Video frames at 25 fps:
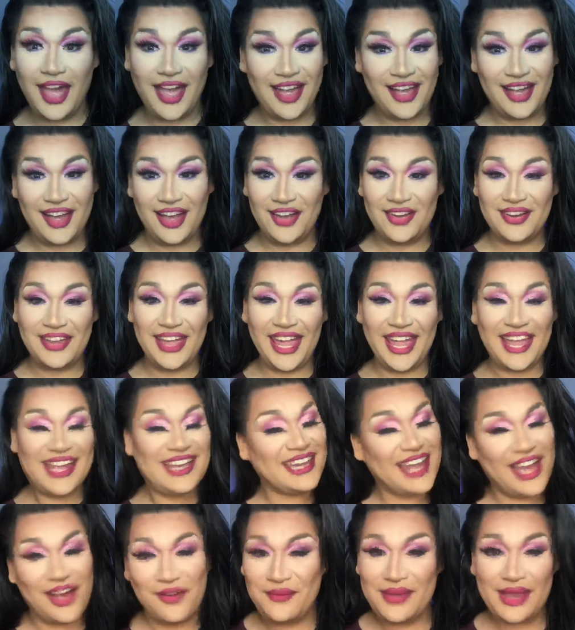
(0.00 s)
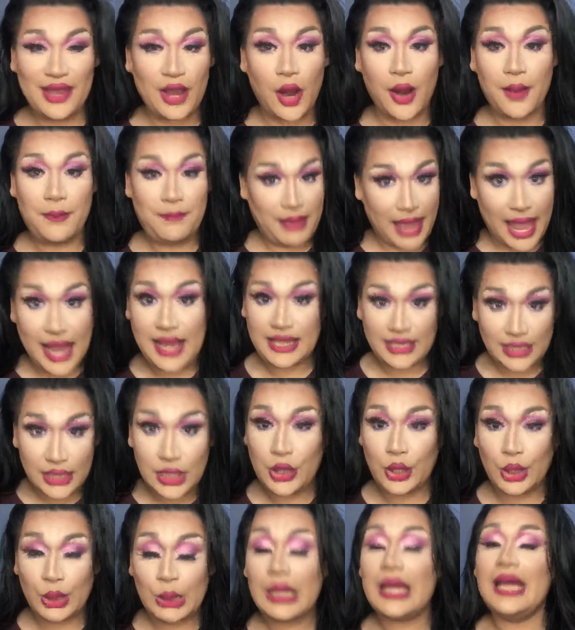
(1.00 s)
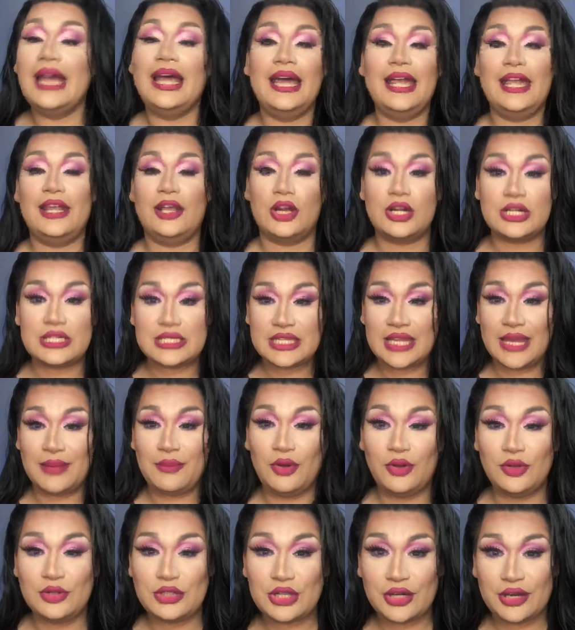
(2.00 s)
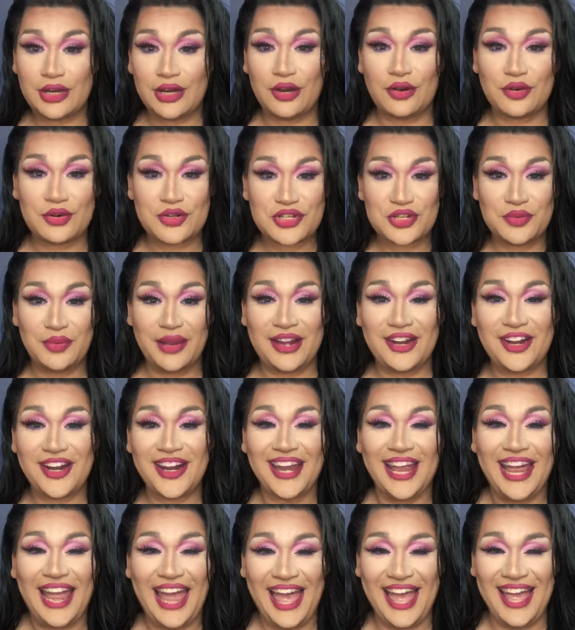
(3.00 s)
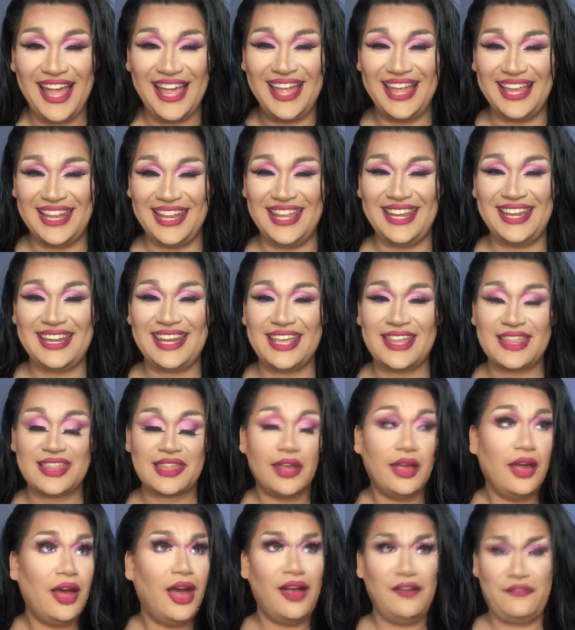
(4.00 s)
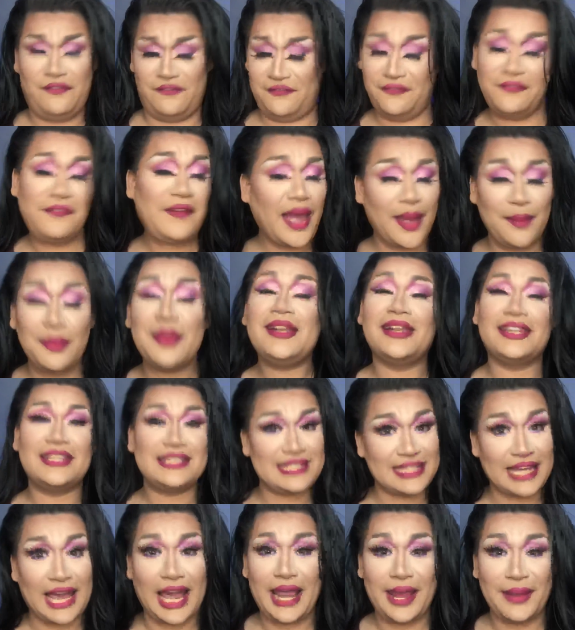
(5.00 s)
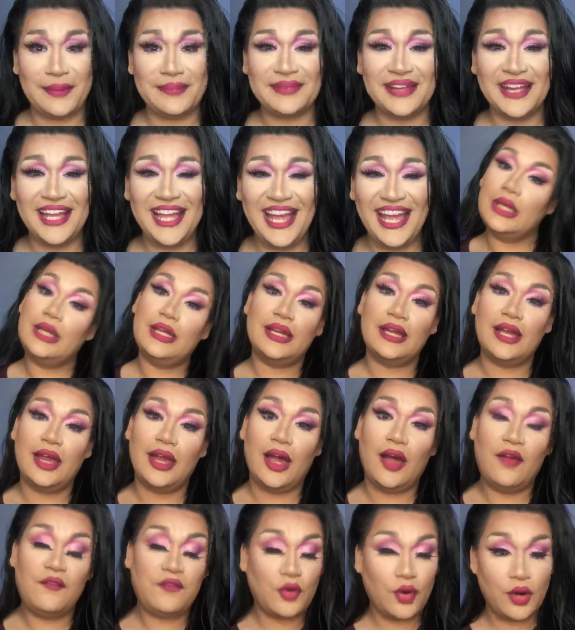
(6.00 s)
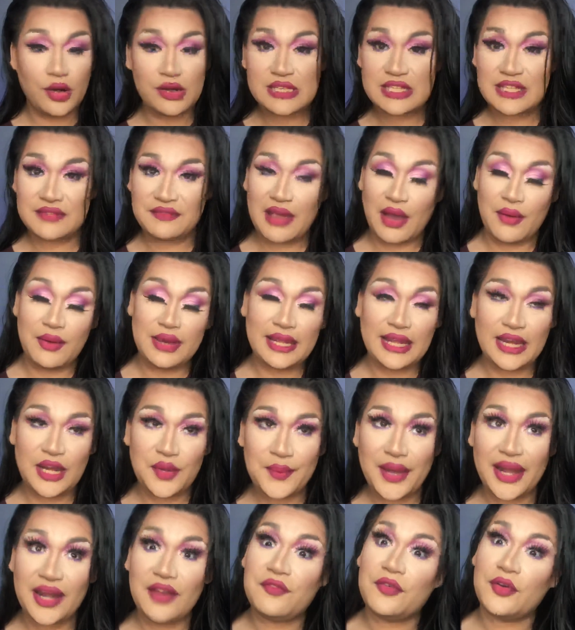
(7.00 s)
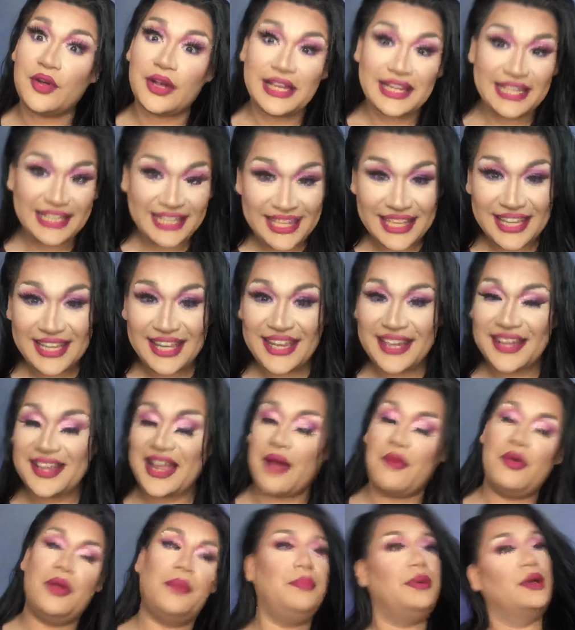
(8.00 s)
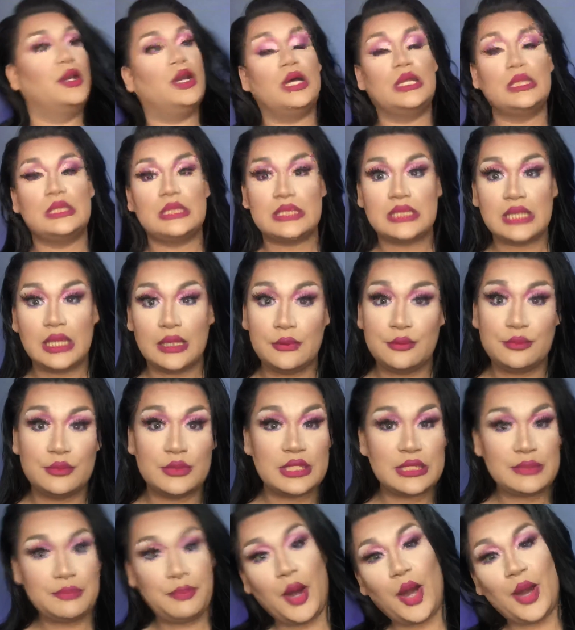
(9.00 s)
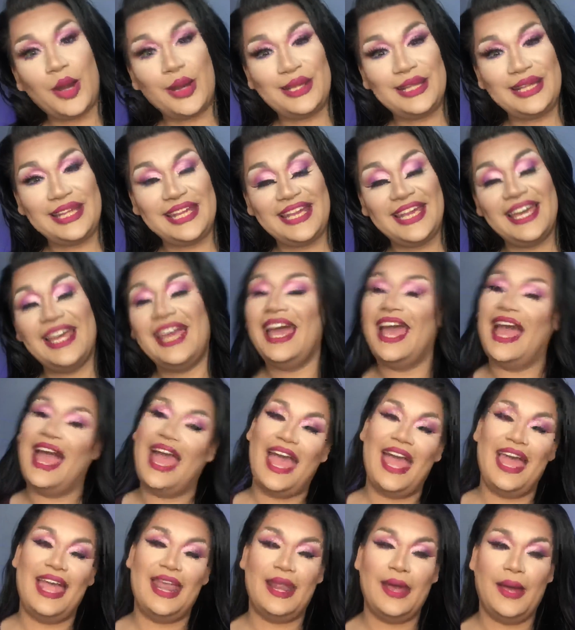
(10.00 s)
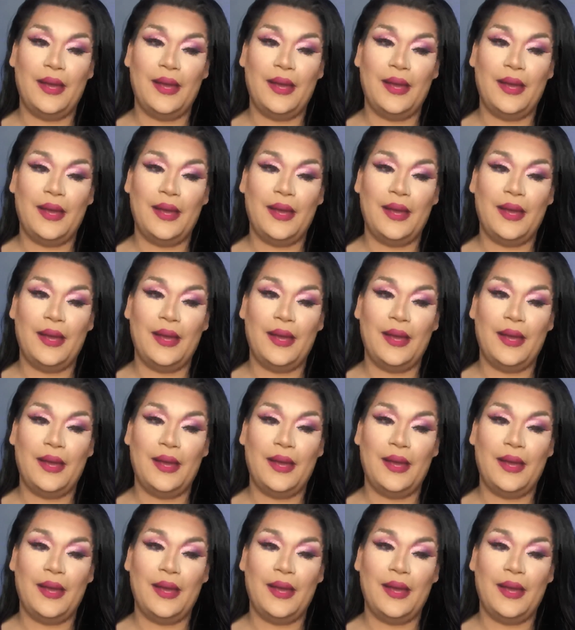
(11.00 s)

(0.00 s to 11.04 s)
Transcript: Okay, now we are back here in our same old dirty old sweater, and it is a fabulous time. Of course, if I were getting ready for a gig, I would put on something sparkly and